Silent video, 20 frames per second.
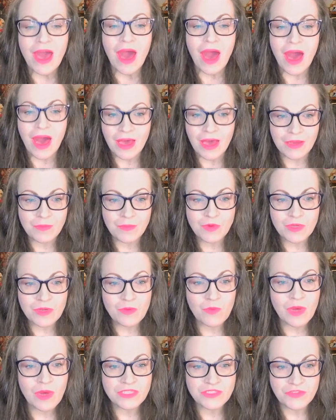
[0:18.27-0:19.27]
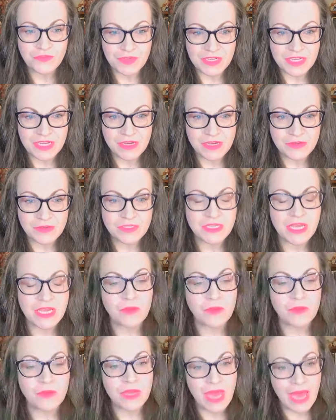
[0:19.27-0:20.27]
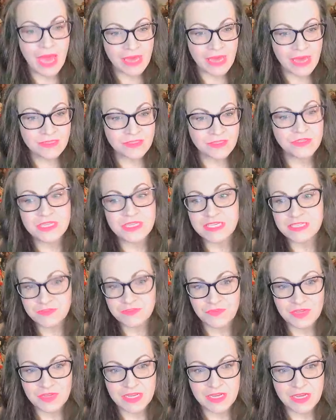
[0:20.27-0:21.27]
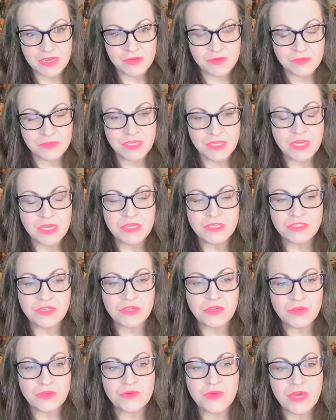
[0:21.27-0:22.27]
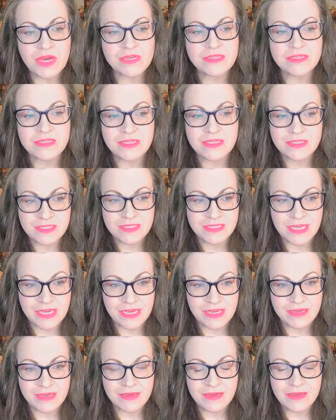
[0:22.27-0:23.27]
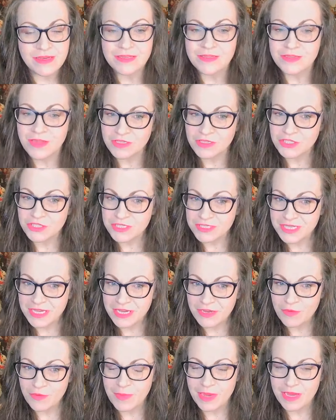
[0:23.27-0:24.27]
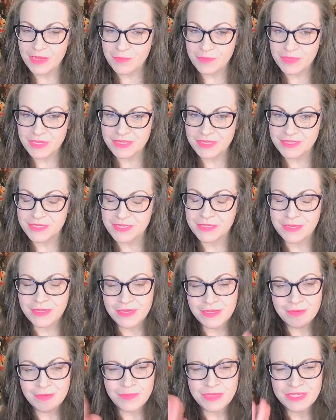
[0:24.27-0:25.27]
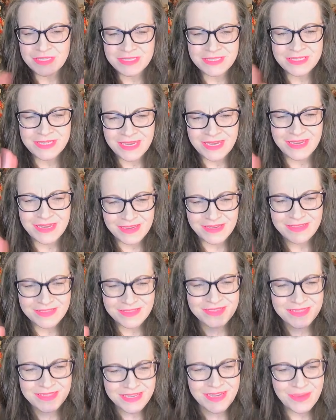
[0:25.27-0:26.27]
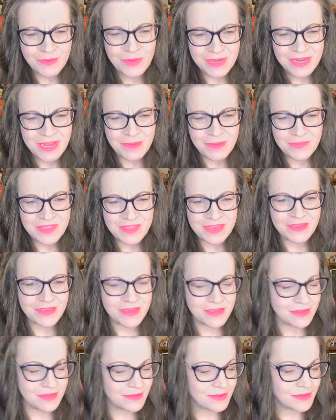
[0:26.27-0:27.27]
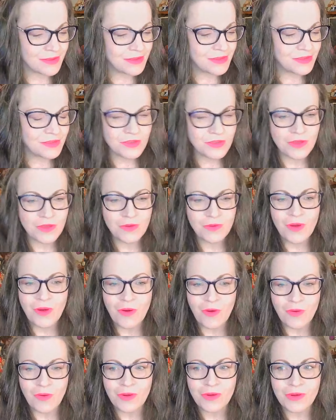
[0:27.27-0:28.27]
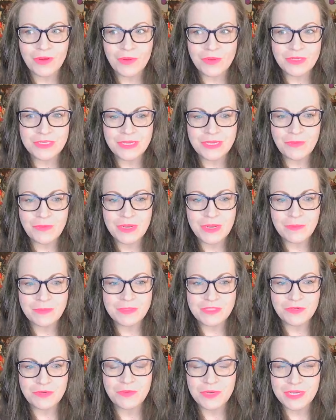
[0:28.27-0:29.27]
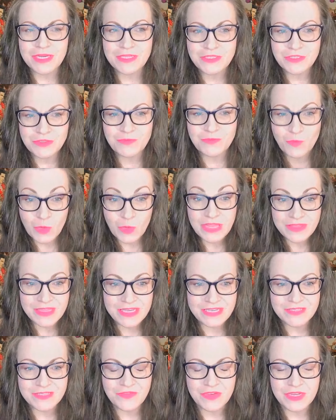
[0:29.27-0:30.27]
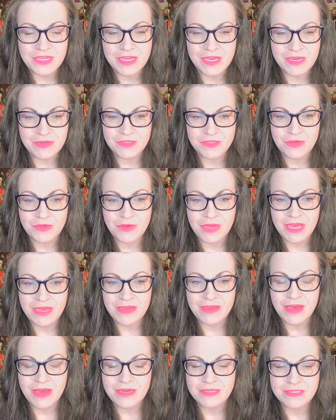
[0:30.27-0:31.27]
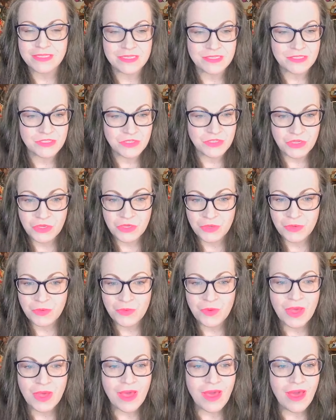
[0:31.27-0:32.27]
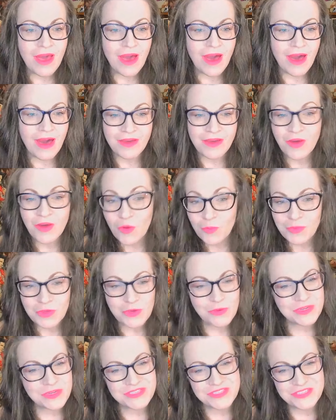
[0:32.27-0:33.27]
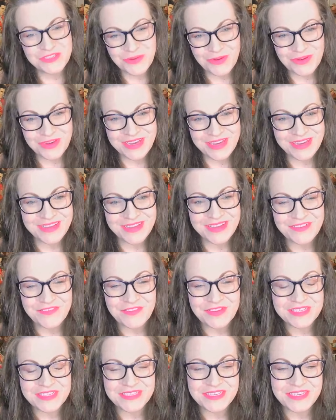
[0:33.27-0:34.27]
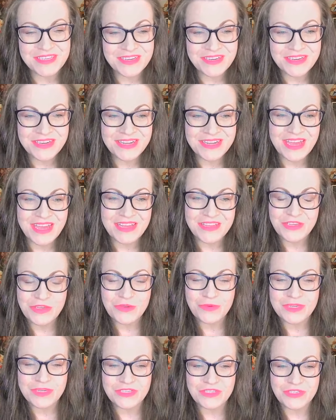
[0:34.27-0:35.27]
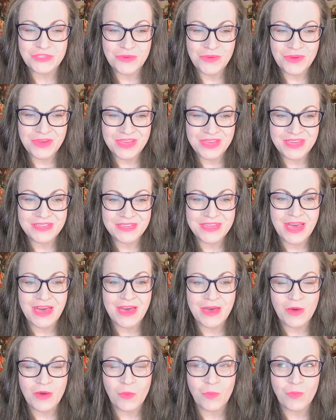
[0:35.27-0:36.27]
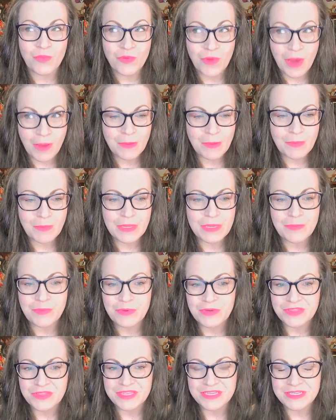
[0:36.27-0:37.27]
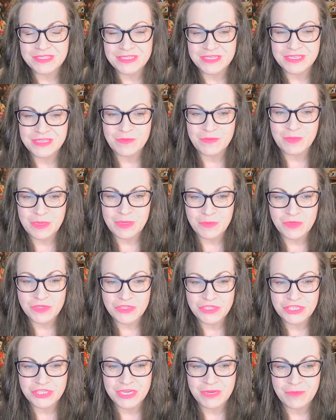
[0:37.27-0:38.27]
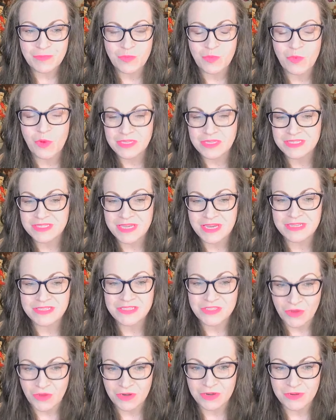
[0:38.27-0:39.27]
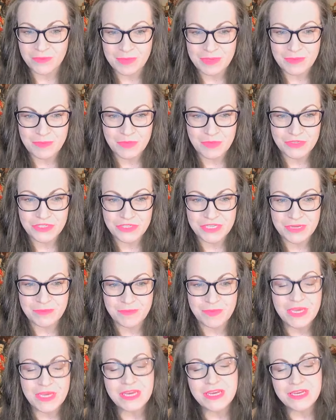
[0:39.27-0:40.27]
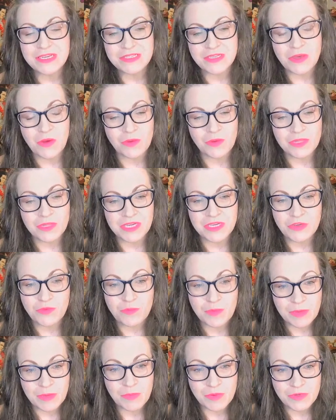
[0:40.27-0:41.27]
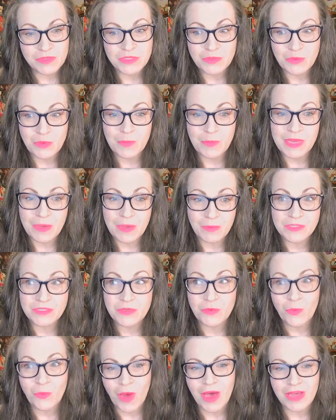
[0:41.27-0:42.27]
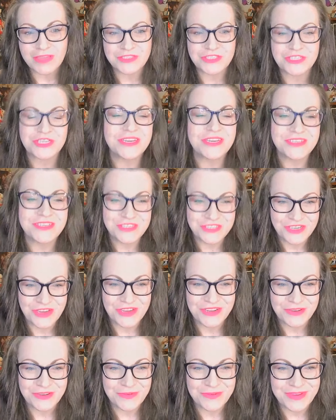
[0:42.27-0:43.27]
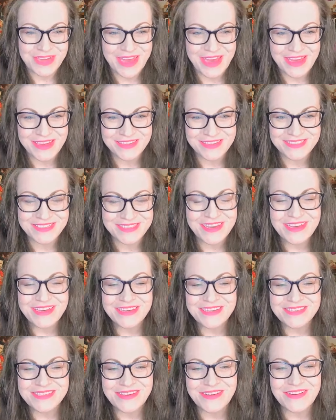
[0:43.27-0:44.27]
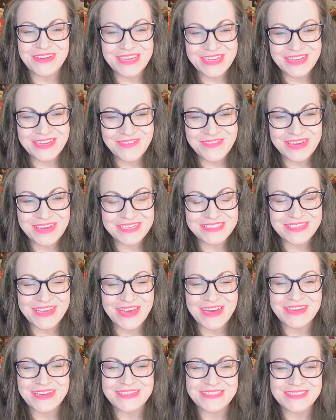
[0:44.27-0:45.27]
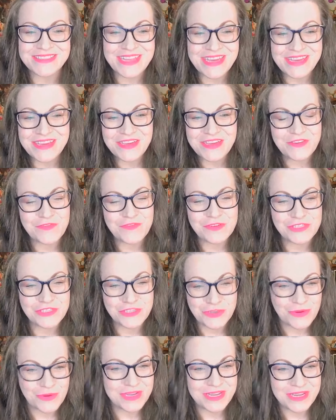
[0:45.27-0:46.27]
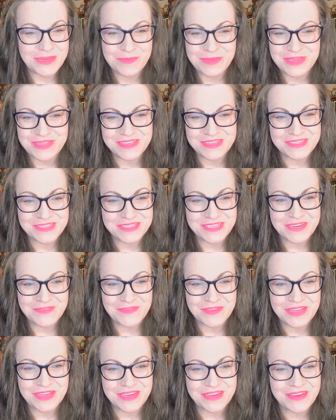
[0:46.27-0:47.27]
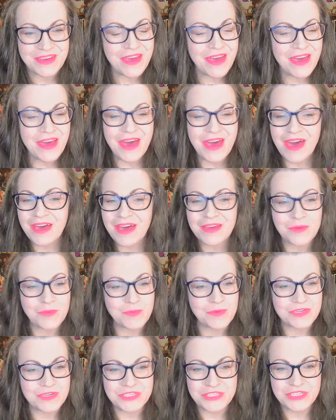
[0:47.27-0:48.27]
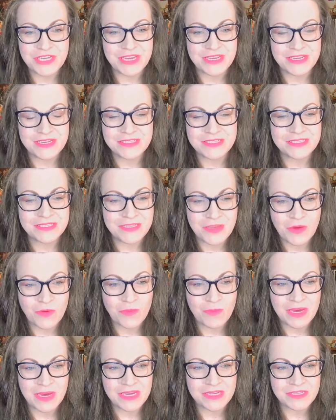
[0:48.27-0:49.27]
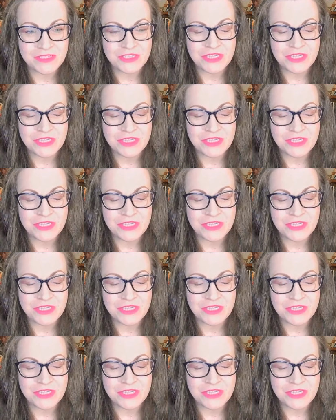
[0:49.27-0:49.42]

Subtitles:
I am going to watch videos and react to these videos so you guys can see, not just hear my opinion, but see what I'm thinking, you know, or see what I'm doing with these videos. Okay, guys, it's new. I hope you enjoy it. If it's good and you enjoy it, I'll probably put this in the membership once I start a membership. So only you members will be able to watch Shawna Reacts. So anyways, guys, thank you for joining me this evening. I appreciate it so much.